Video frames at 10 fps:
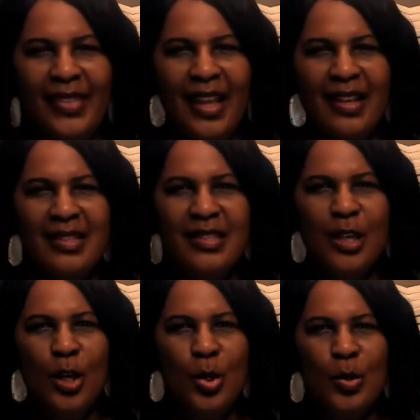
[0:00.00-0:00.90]

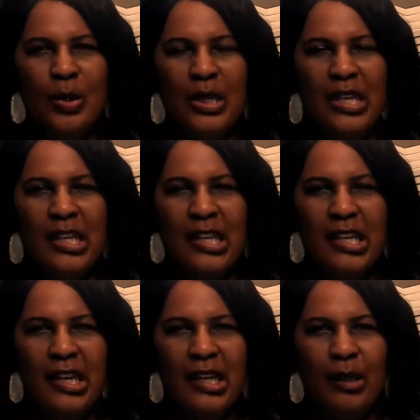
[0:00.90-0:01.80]
So
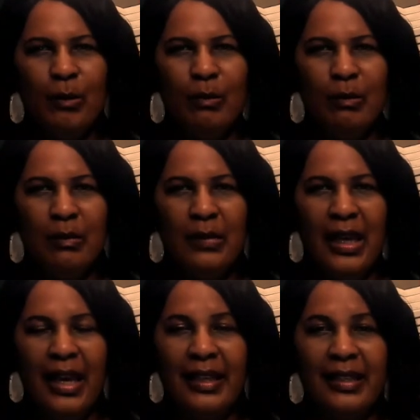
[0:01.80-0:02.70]
um,
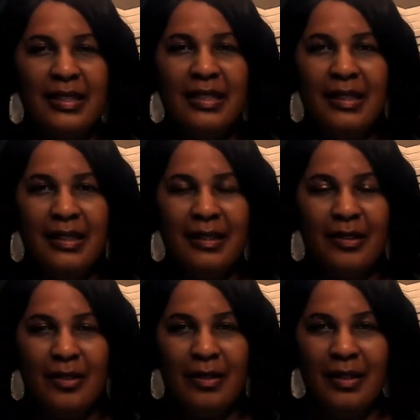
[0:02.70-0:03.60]
I guess he
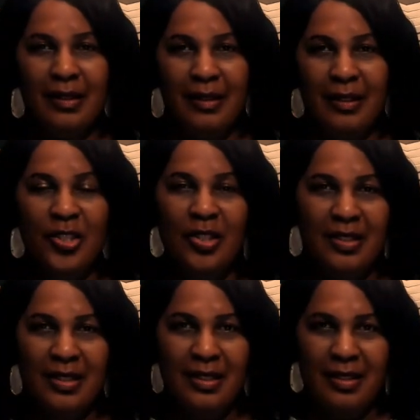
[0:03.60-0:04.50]
can, he, he shouldn't
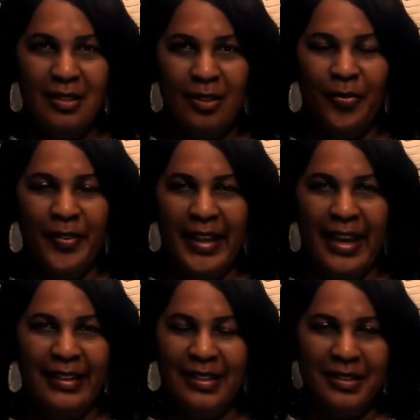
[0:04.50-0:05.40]
sit still for that.
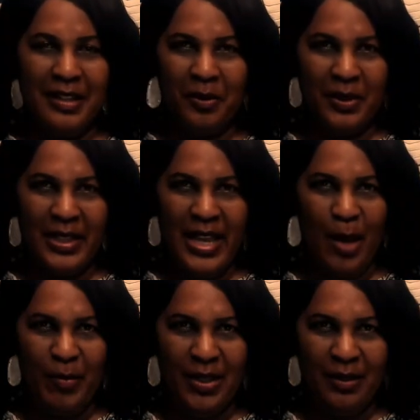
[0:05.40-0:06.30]
That's not going to
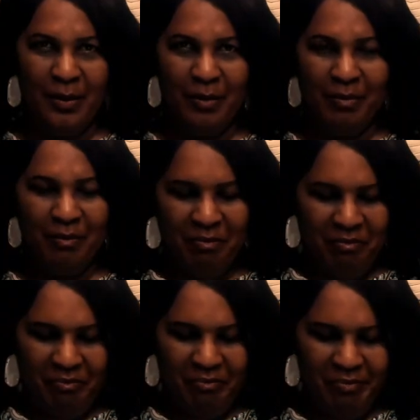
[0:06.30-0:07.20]
happen.
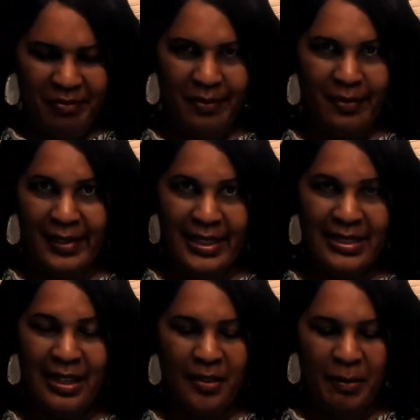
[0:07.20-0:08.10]
That's
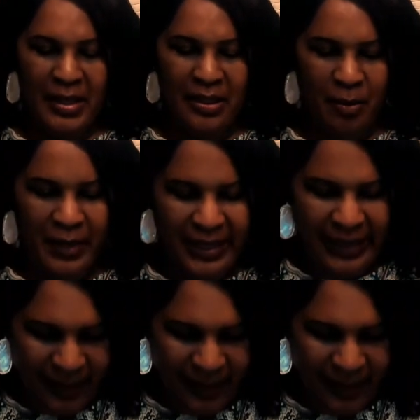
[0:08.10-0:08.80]
how they make their money.